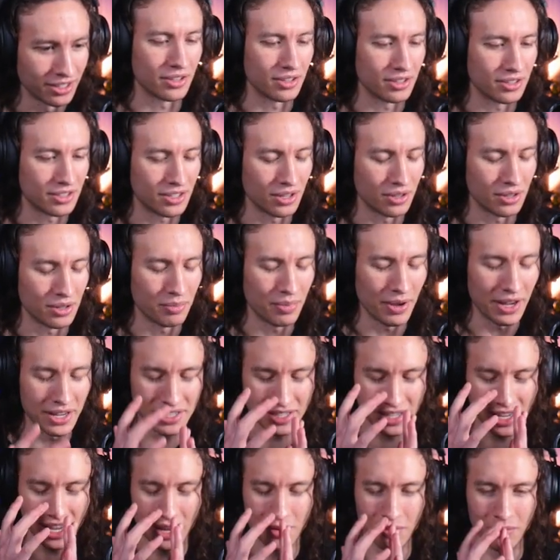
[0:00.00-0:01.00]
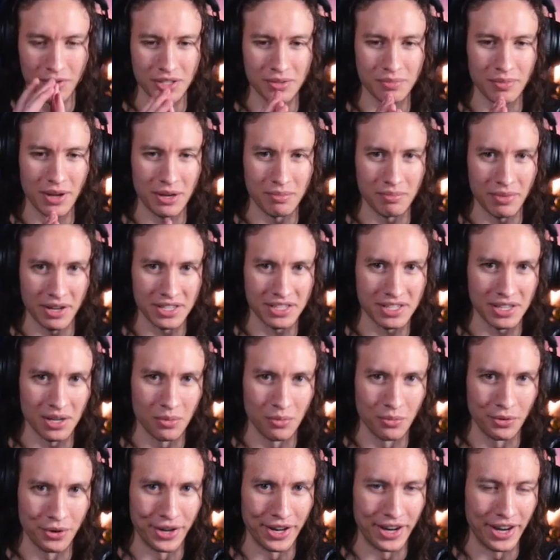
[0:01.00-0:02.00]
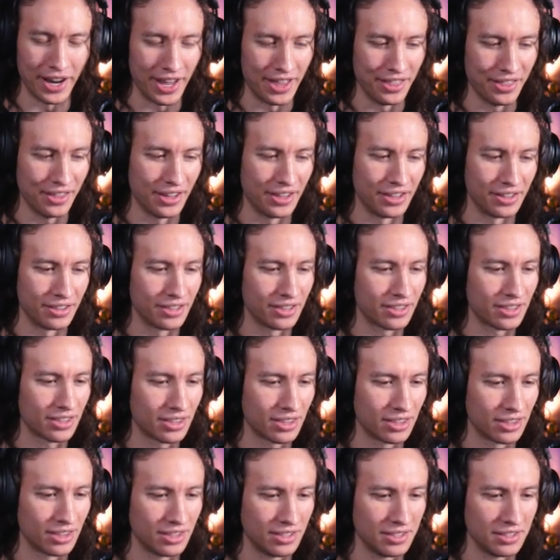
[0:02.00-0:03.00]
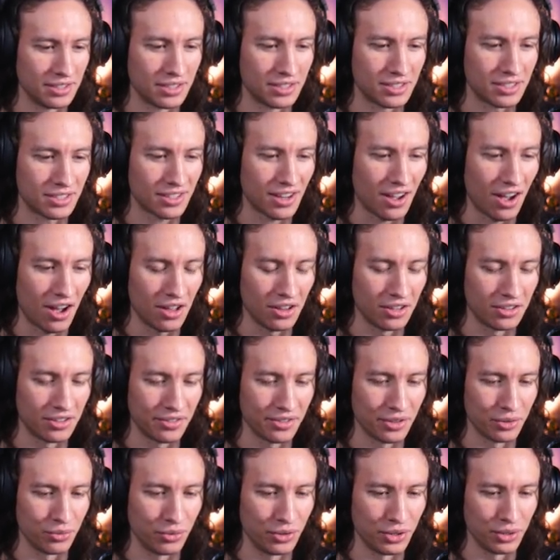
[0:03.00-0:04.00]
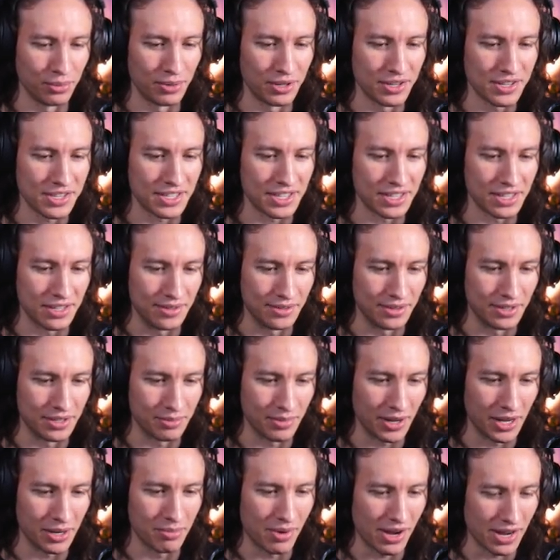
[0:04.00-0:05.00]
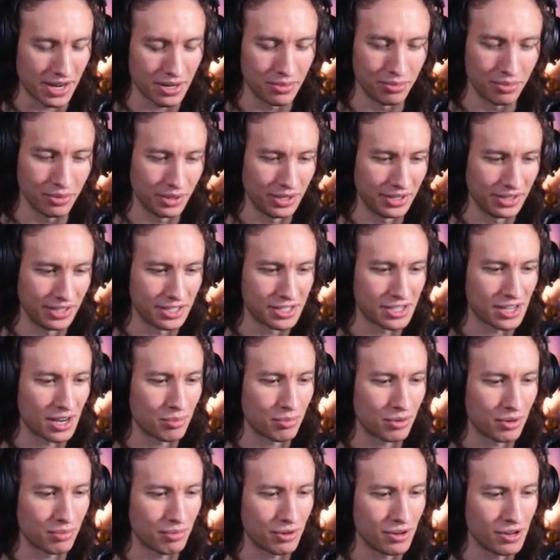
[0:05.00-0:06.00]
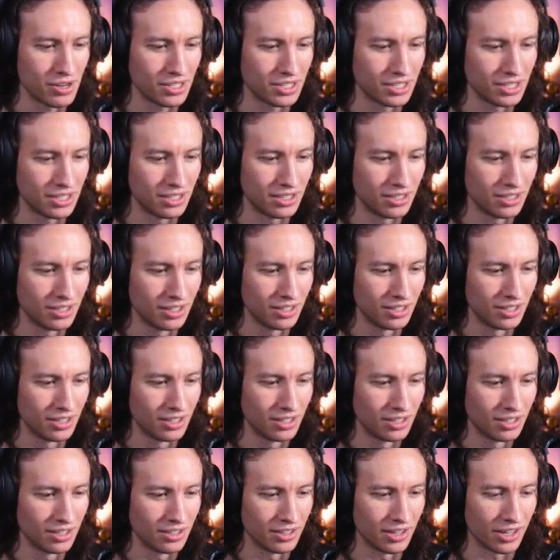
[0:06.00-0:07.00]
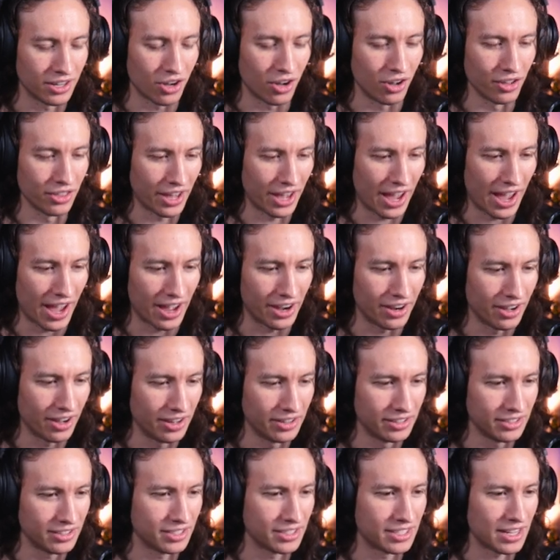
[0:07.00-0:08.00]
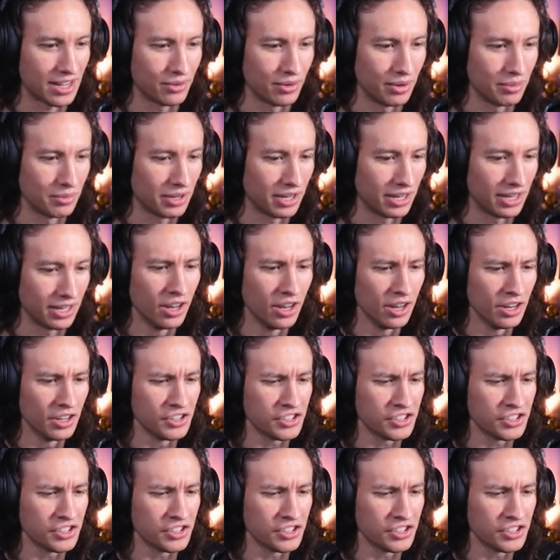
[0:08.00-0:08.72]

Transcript: So the base game was made by someone, and then the Scholar of the Wilbur Sin was made by a completely separate person? Like all the add-ons? Is that what I'm getting?